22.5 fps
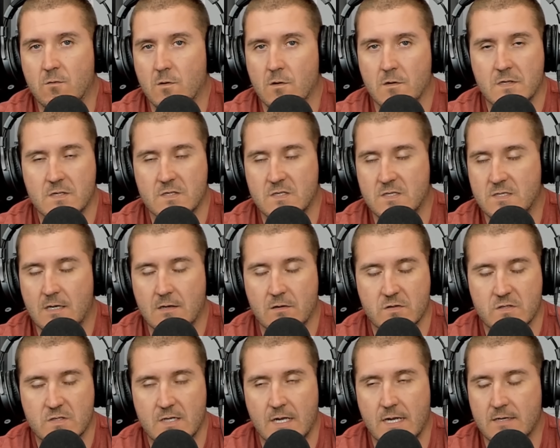to work in
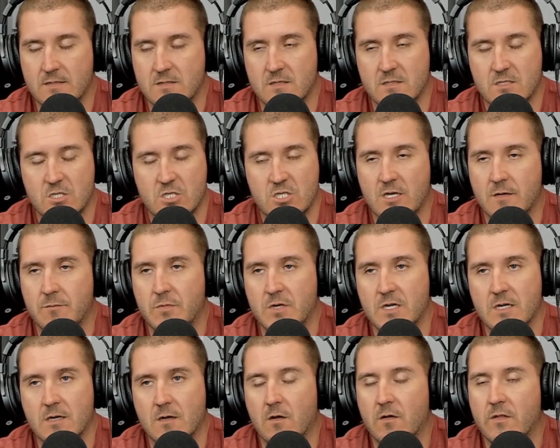sales tax and
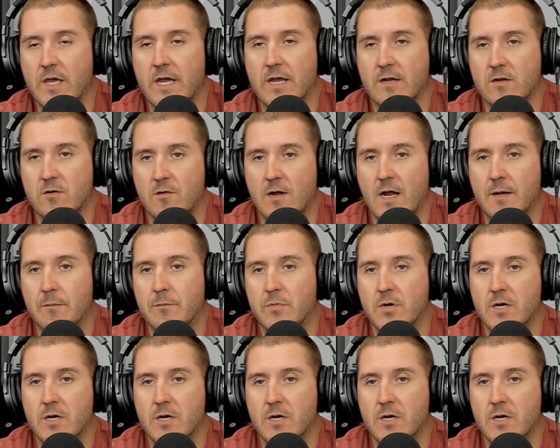shipping and all that crap.